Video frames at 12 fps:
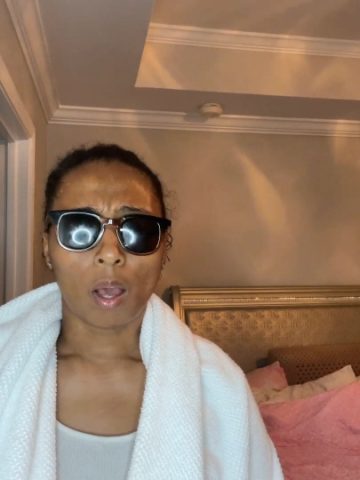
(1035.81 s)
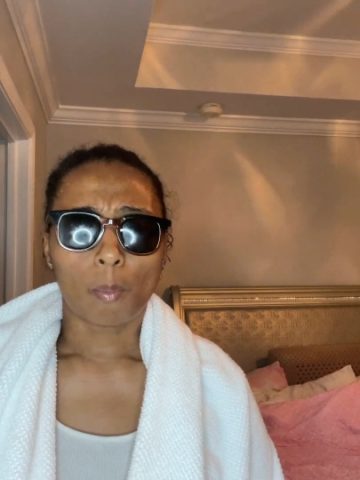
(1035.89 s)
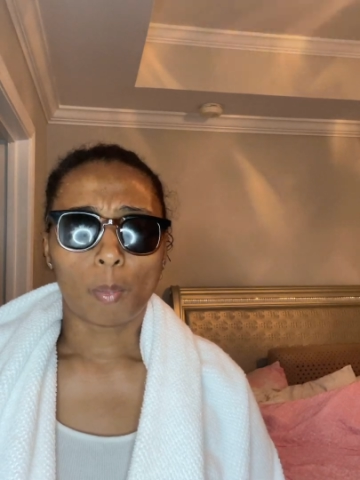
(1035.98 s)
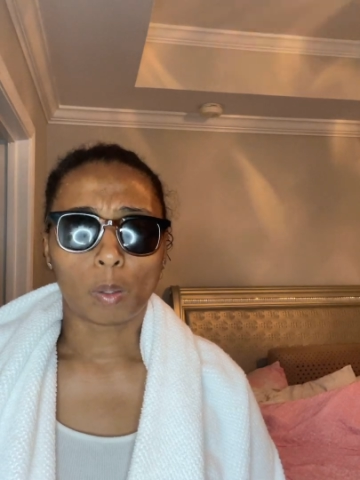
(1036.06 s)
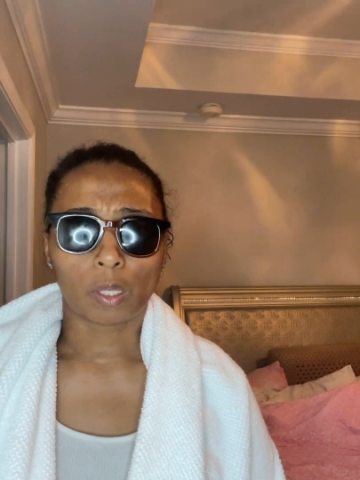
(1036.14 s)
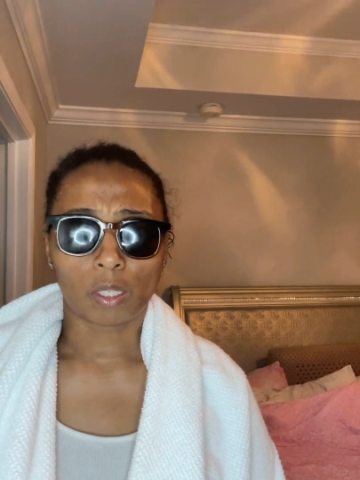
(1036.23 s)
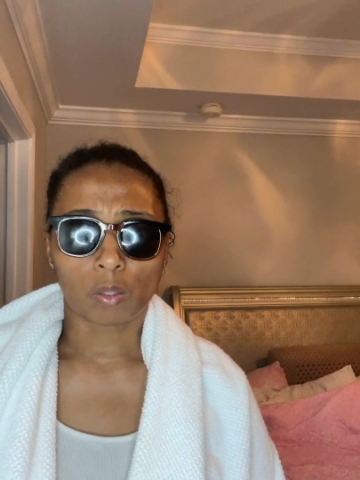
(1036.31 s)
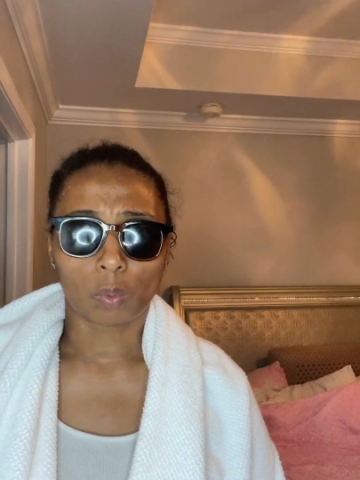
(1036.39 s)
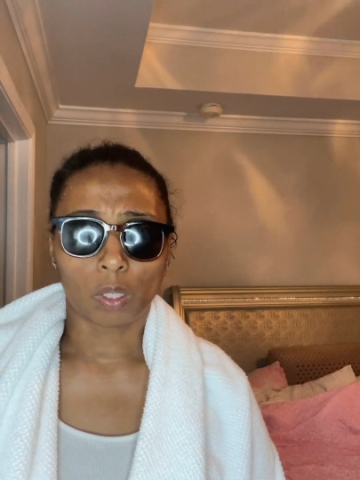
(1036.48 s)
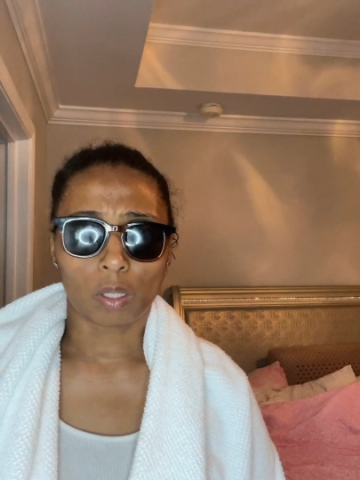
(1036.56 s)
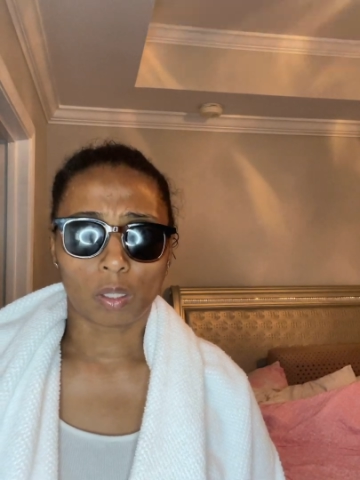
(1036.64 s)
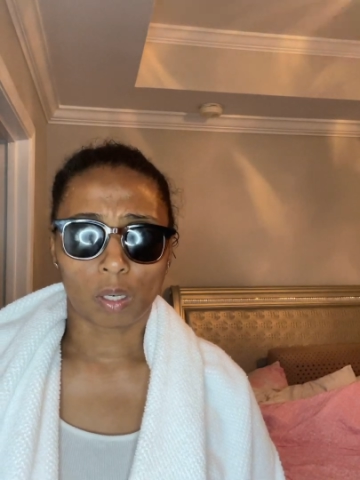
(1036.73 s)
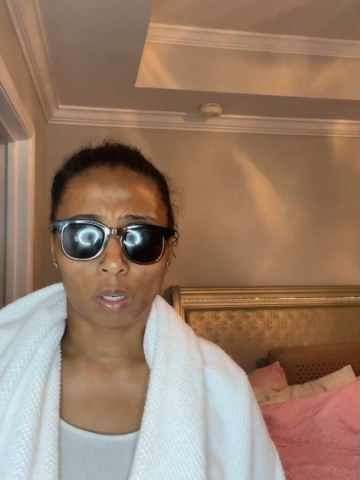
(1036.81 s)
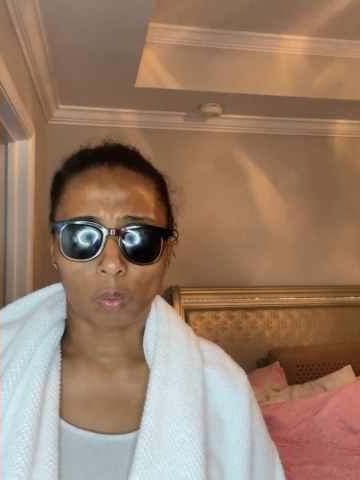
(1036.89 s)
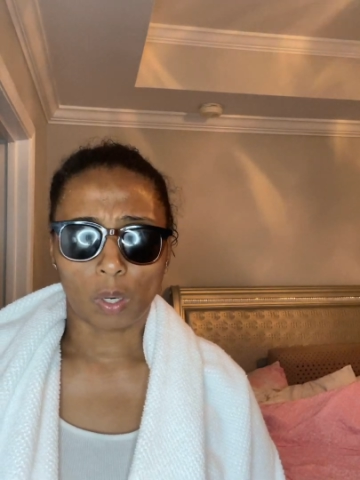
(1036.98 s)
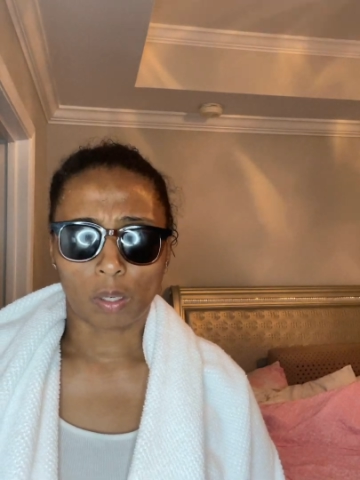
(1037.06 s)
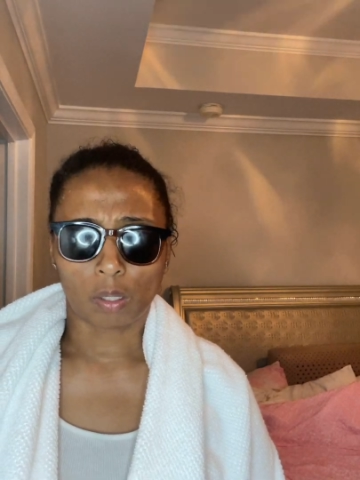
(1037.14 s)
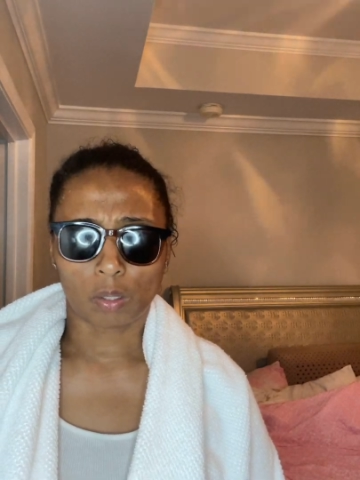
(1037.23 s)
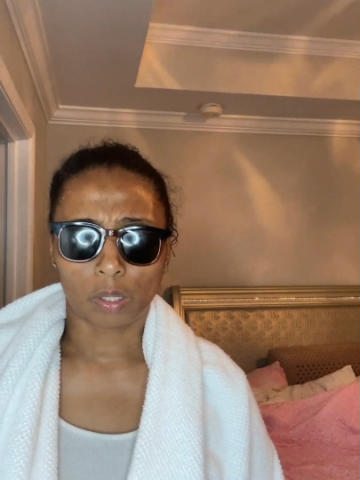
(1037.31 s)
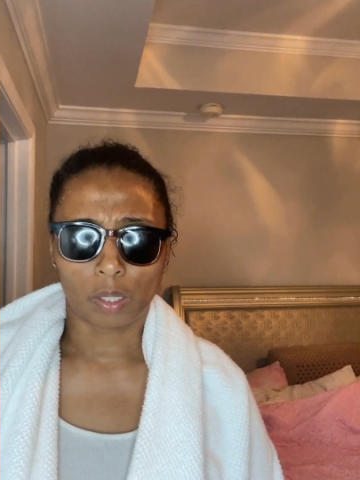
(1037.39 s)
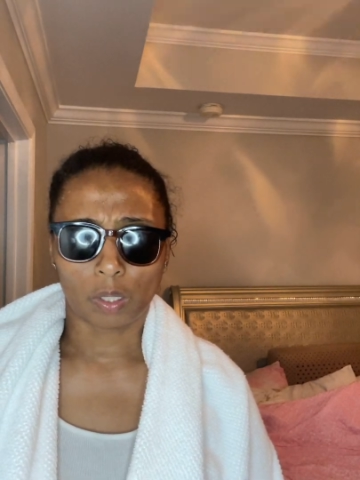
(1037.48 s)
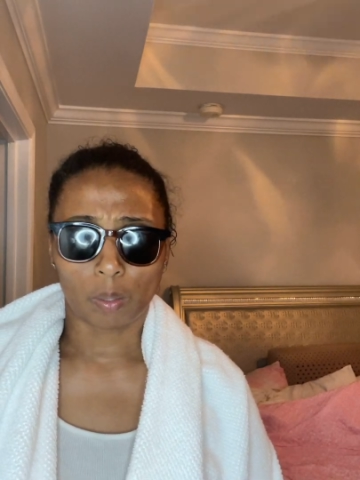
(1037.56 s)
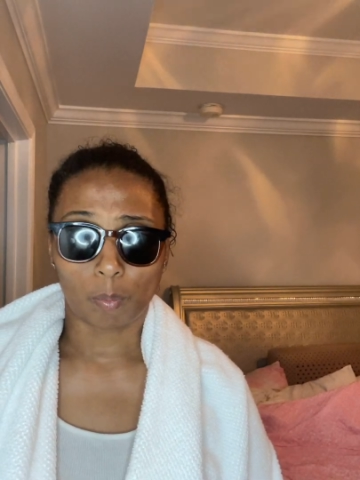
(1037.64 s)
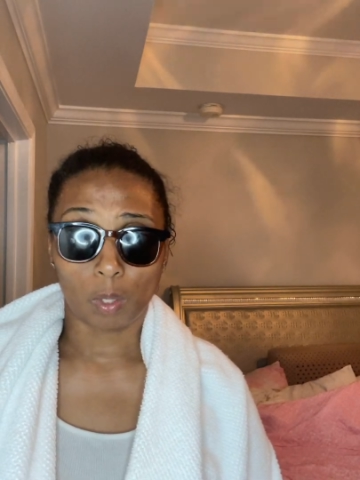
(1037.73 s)
But guess what he turned around and said
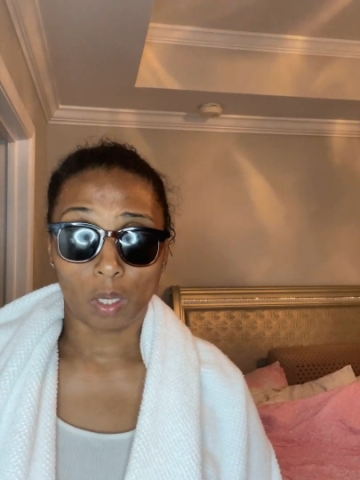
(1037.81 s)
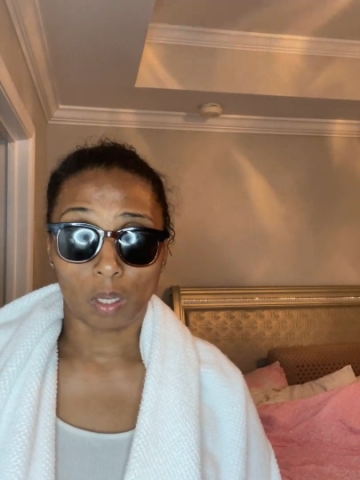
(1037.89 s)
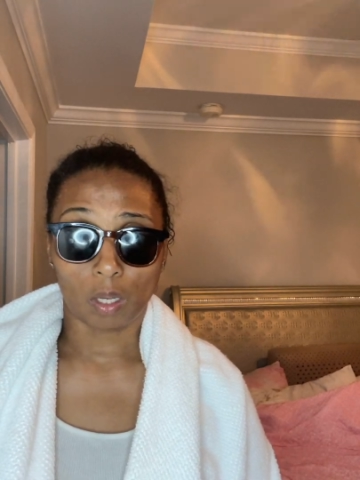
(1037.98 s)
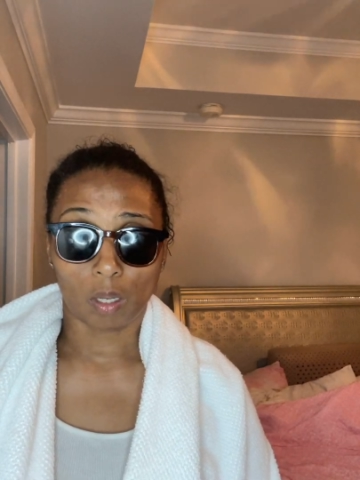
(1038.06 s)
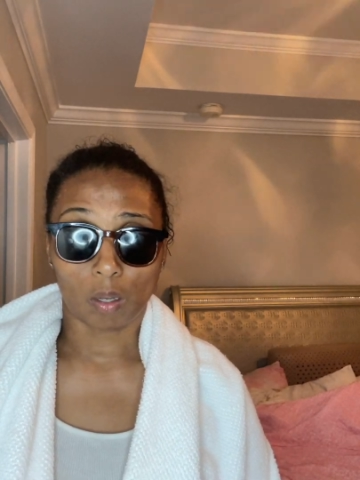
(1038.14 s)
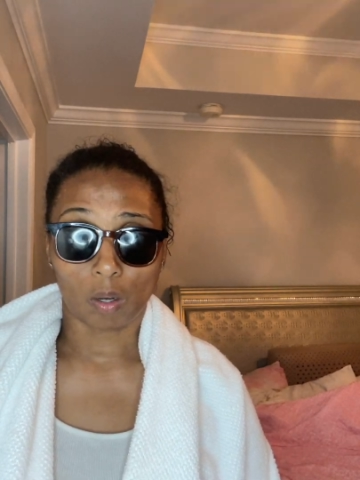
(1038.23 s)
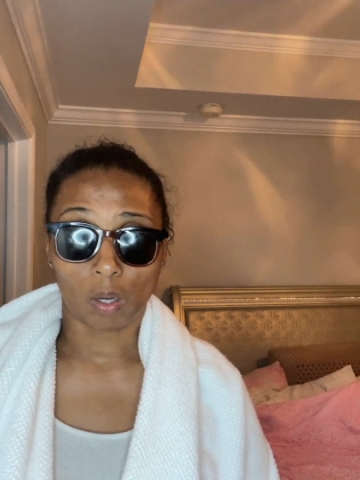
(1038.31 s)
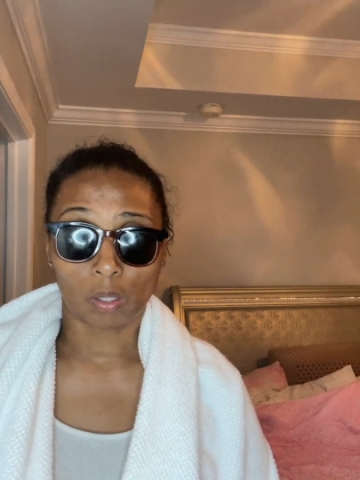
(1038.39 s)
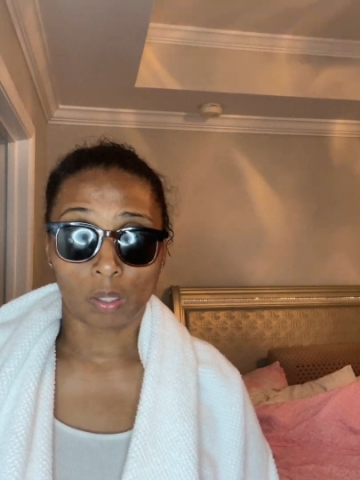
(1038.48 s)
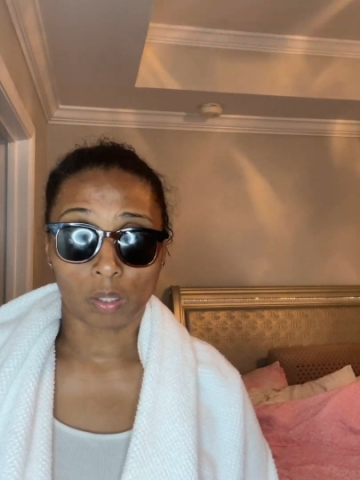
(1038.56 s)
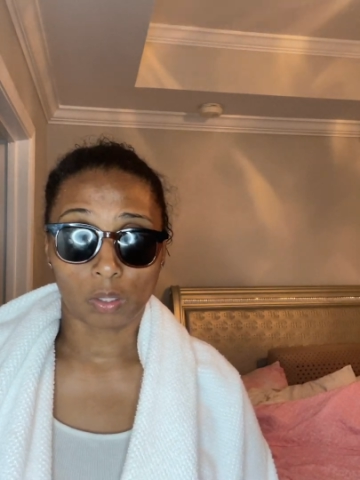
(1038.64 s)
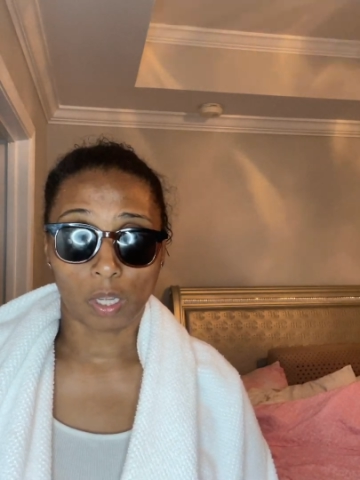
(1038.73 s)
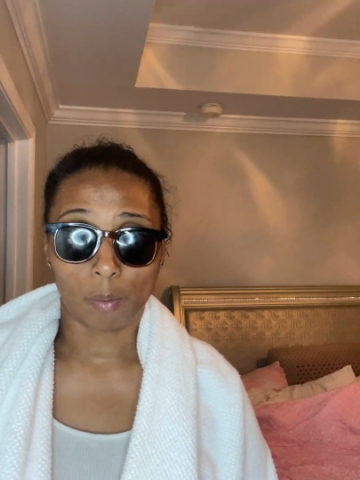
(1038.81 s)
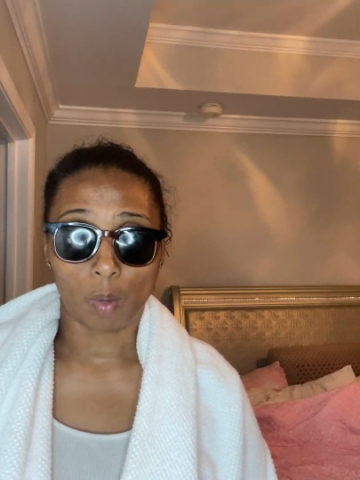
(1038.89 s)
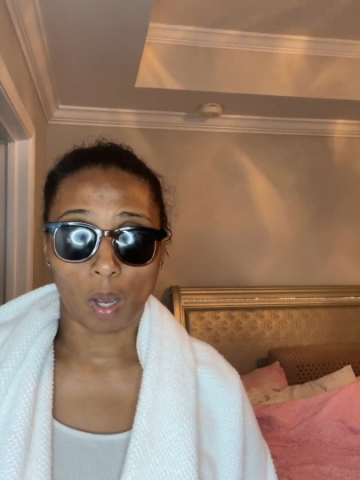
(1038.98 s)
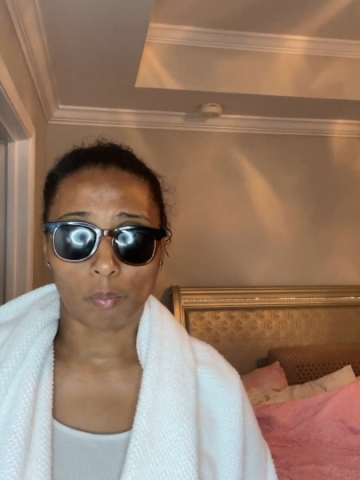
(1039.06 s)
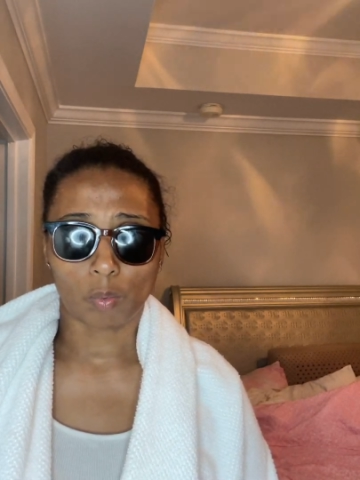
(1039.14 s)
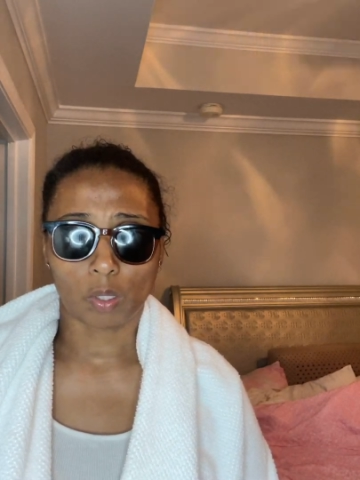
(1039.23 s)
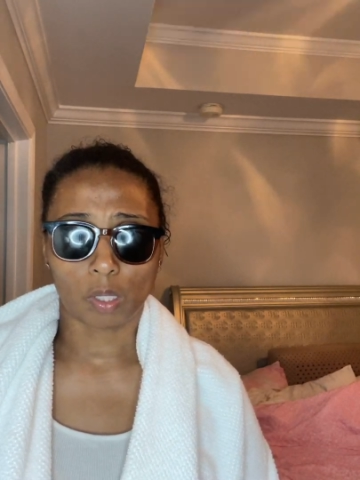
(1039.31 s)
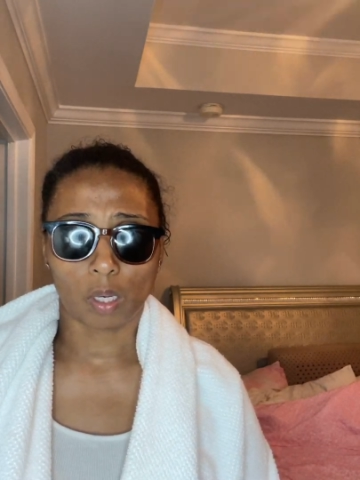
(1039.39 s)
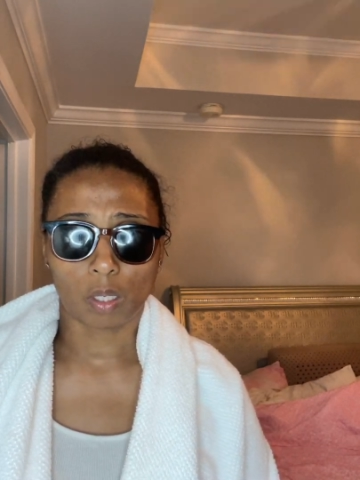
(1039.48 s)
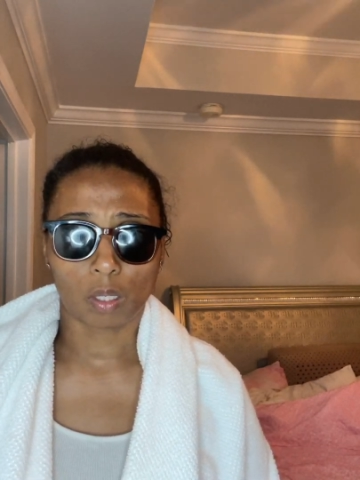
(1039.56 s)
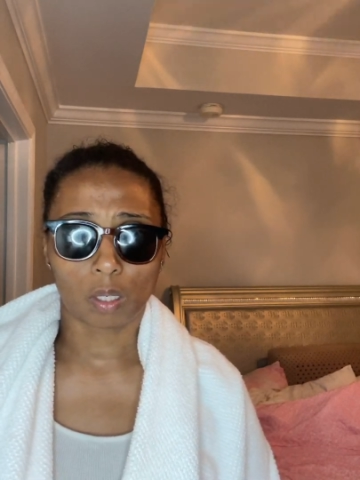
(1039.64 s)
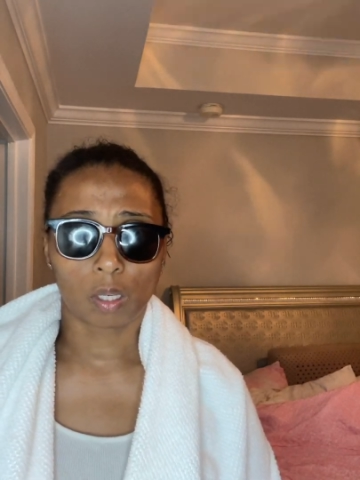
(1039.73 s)
to me, all in the same
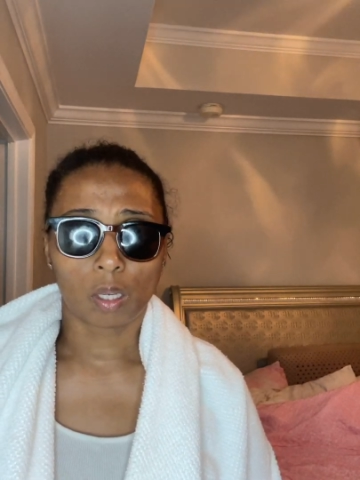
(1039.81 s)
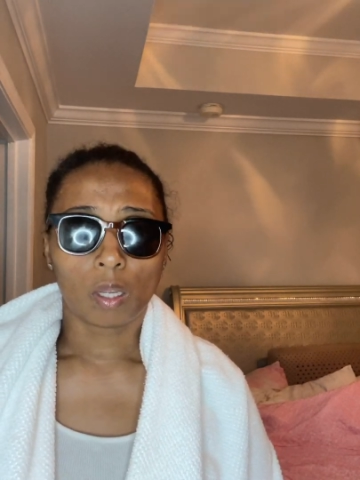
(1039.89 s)
conversation?